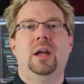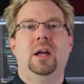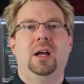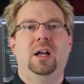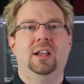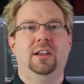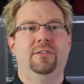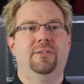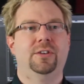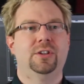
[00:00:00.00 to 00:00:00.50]

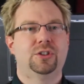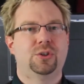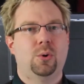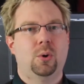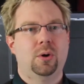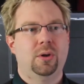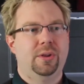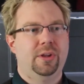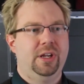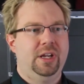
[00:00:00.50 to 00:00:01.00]

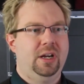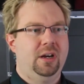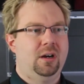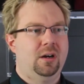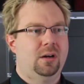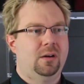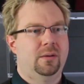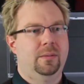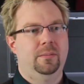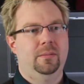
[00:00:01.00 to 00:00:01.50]
of the
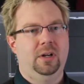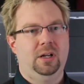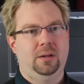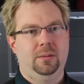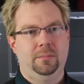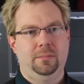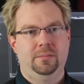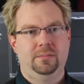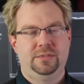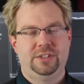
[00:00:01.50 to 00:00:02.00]
year,
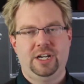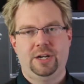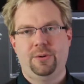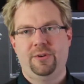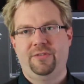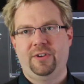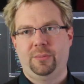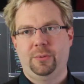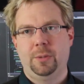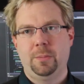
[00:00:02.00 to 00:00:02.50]

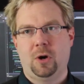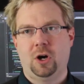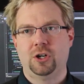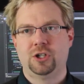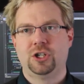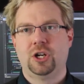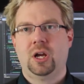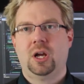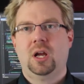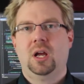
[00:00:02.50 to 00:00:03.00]
January, February,
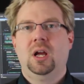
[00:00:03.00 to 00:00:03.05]
March.